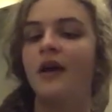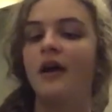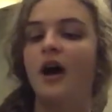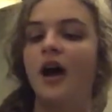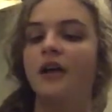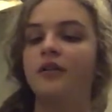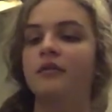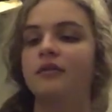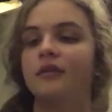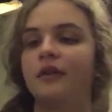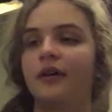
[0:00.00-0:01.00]
I don't,
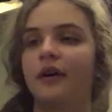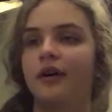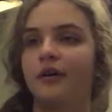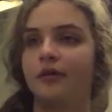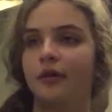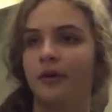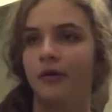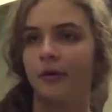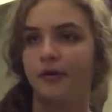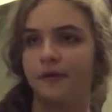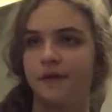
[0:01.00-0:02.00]

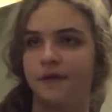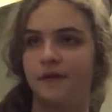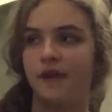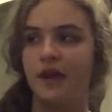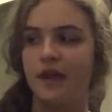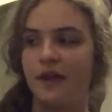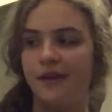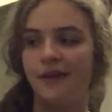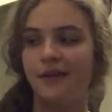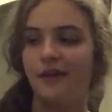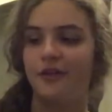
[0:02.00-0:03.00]
quote-unquote, see
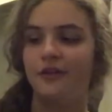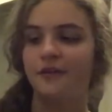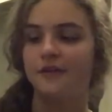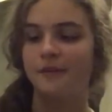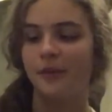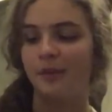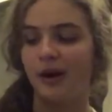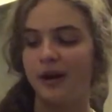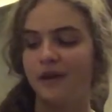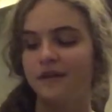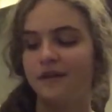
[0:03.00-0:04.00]
colors in my
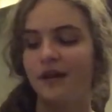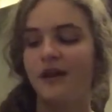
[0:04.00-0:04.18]
mind,